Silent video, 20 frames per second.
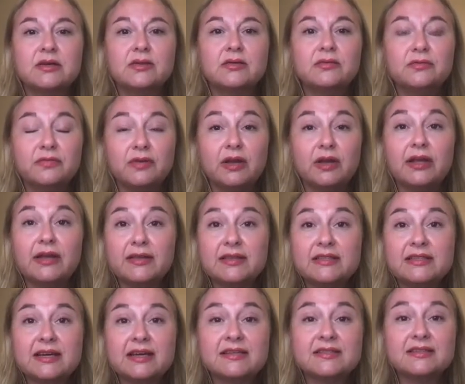follow the
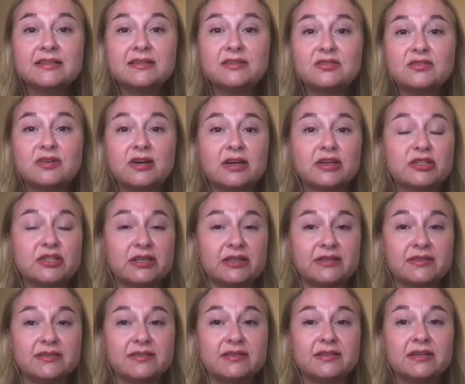test
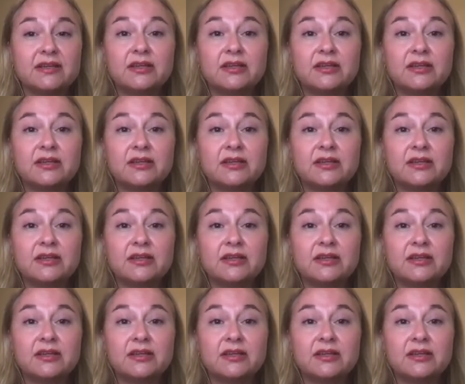instructions.